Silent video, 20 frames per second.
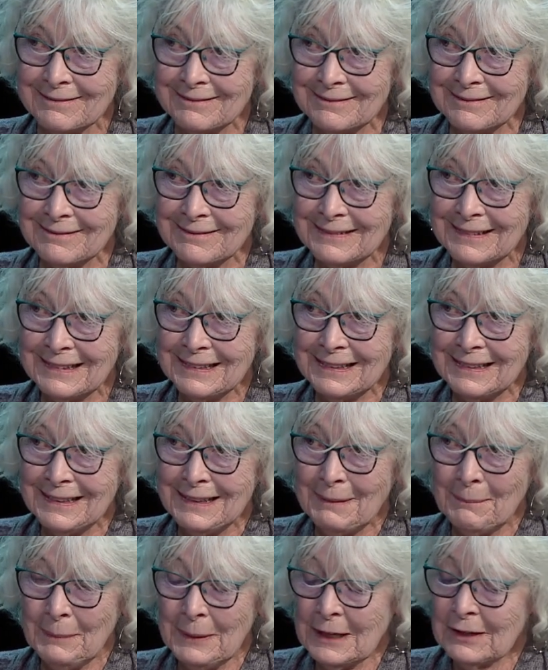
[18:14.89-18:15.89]
Yes.
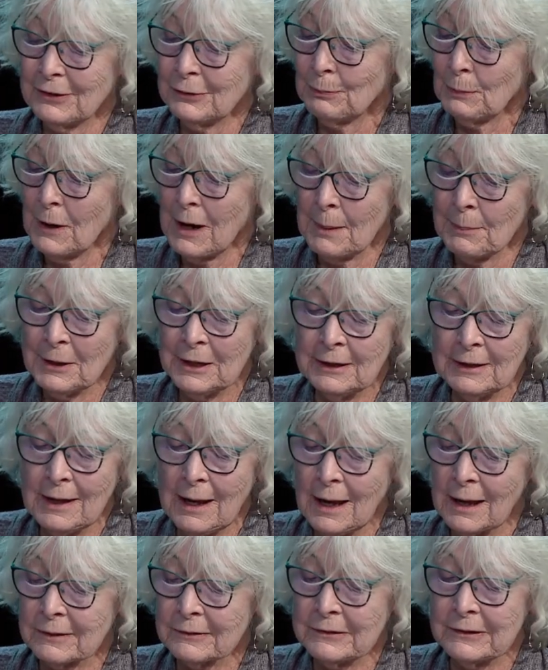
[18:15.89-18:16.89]
Because property
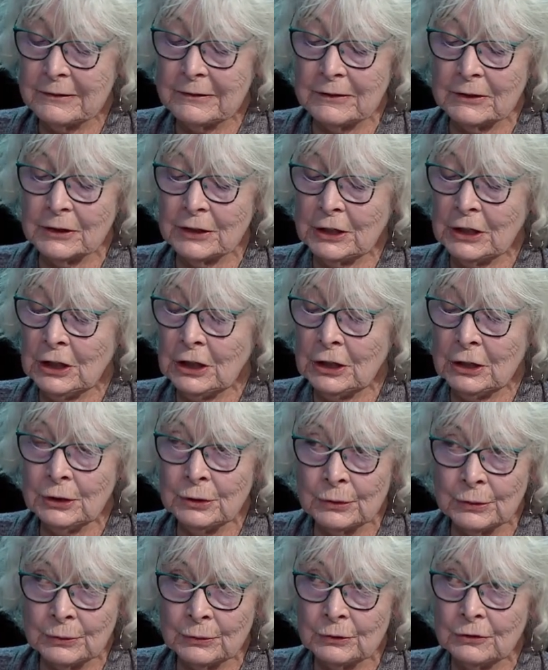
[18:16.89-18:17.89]
taxes are
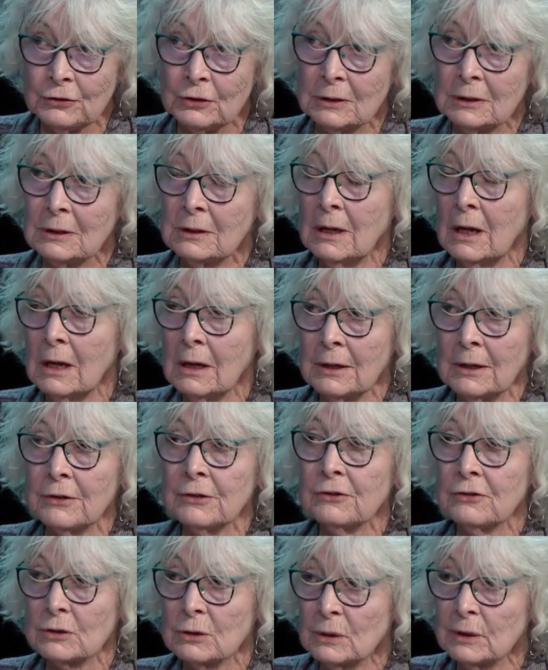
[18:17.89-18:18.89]
huge on our
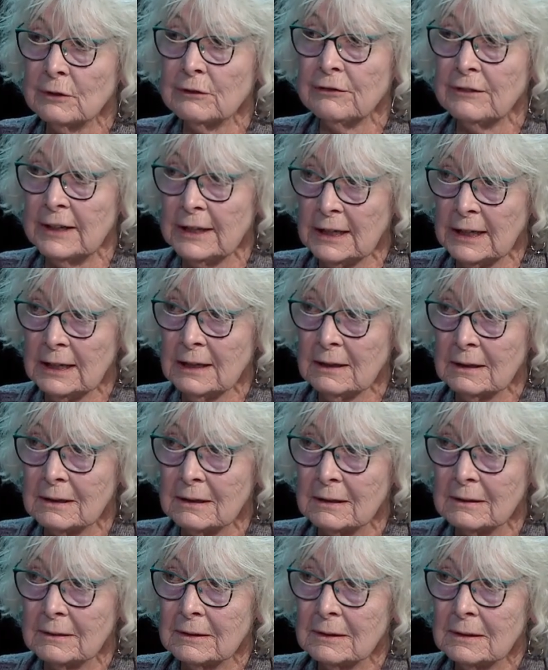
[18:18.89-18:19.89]
school funding.
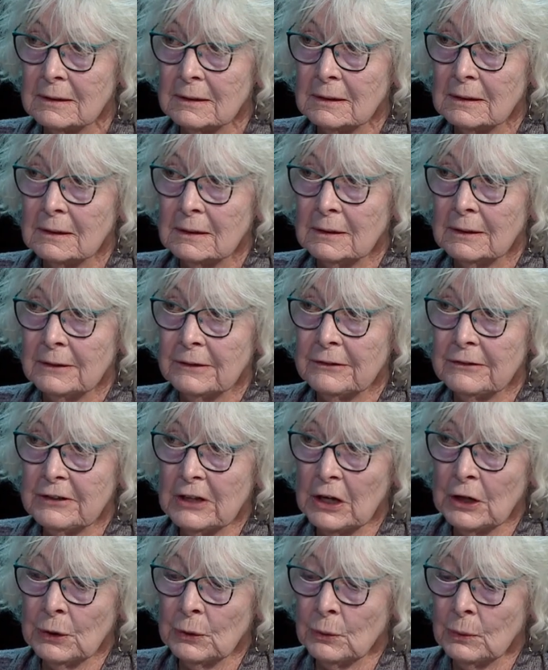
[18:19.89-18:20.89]

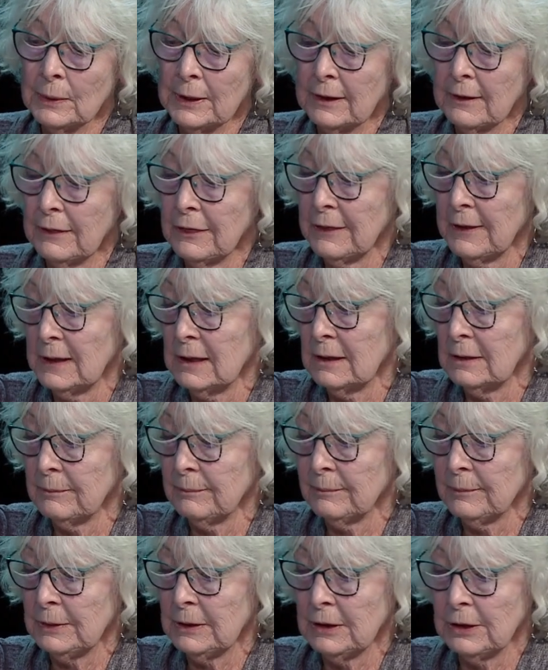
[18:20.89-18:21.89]
So with,
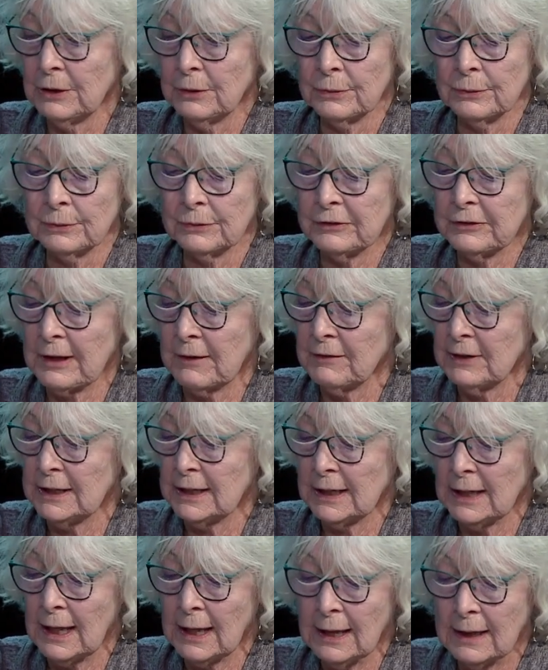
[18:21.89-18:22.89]
um, you know,
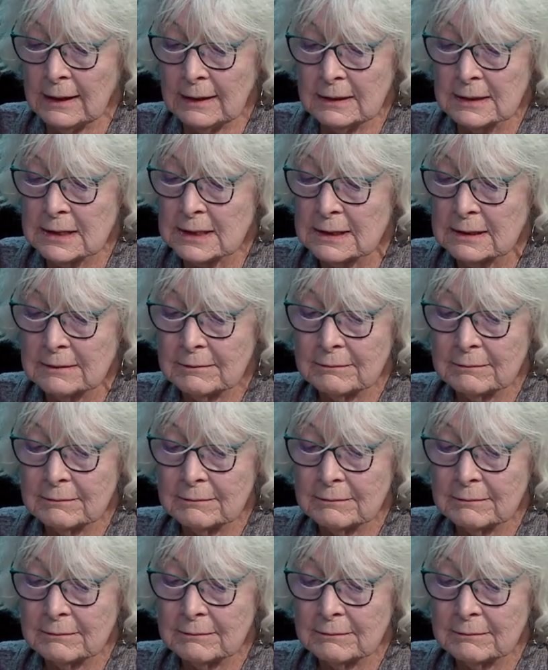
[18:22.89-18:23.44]
78,